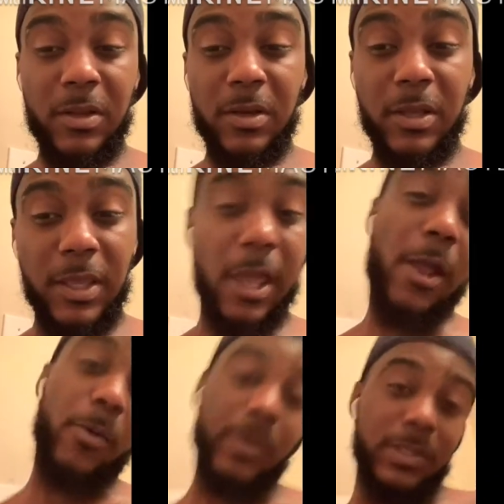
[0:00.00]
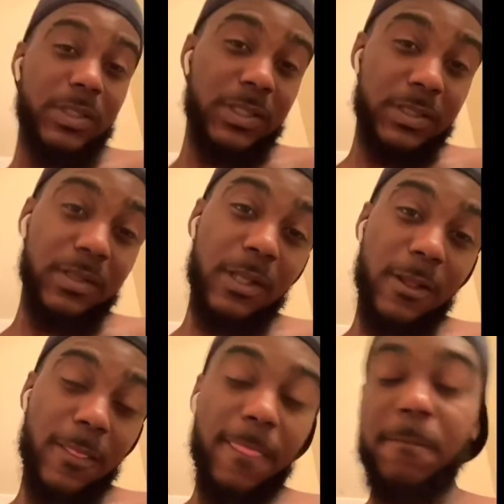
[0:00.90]
the Karens.
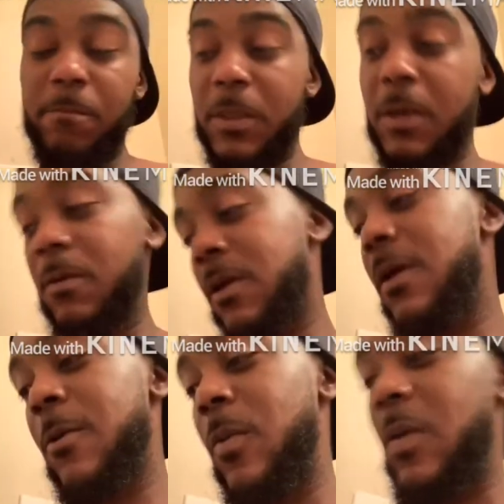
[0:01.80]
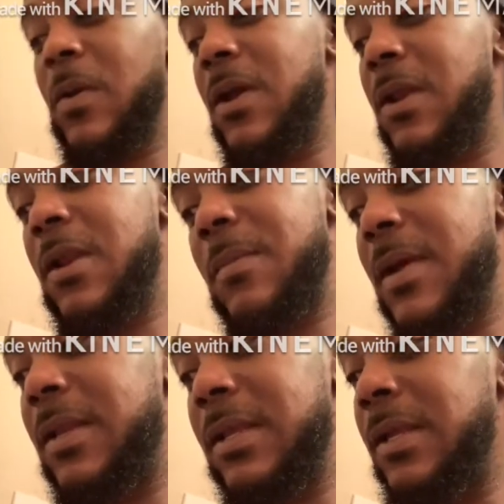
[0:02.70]
No, we don't care nothing
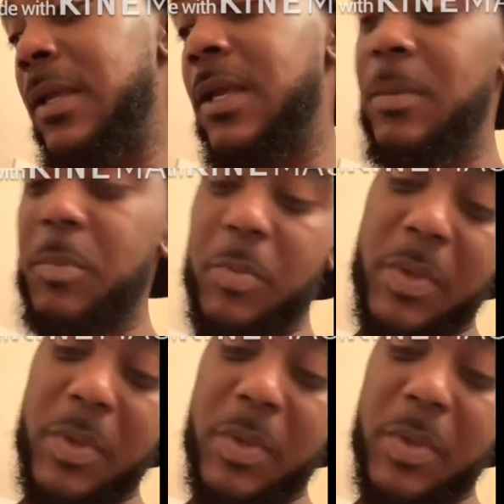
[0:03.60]
about that. But